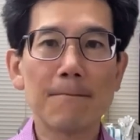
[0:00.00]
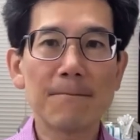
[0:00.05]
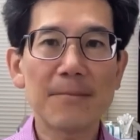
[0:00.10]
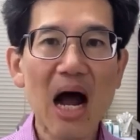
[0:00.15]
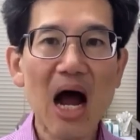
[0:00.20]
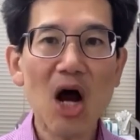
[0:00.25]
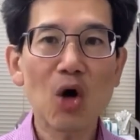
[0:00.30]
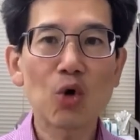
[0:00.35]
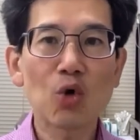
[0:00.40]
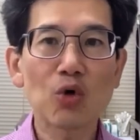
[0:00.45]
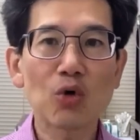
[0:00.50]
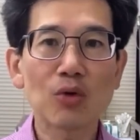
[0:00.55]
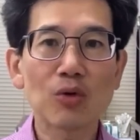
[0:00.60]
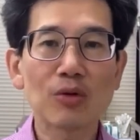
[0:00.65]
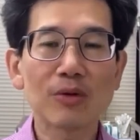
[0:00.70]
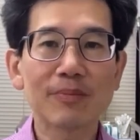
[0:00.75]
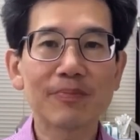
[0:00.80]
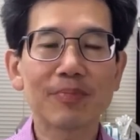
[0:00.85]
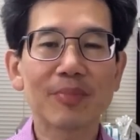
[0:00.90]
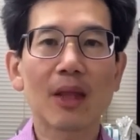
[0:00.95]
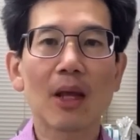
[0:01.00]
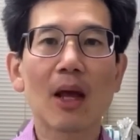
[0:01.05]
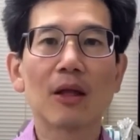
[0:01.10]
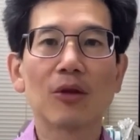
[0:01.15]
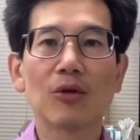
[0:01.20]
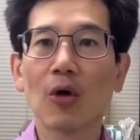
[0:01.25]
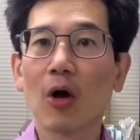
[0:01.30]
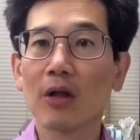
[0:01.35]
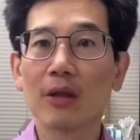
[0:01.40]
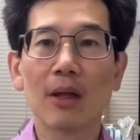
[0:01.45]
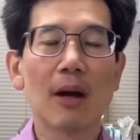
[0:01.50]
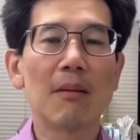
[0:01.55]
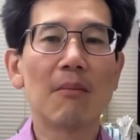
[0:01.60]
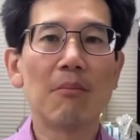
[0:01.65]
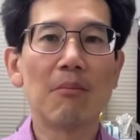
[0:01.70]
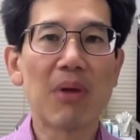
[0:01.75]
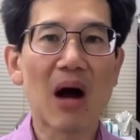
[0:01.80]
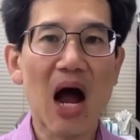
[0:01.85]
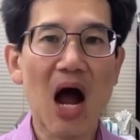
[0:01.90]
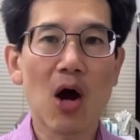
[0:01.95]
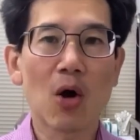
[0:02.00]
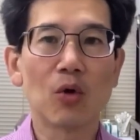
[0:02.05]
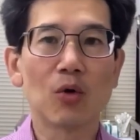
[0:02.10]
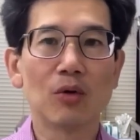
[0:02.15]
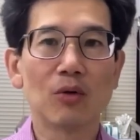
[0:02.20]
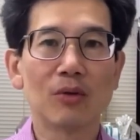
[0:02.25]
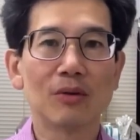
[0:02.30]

bao, not bao.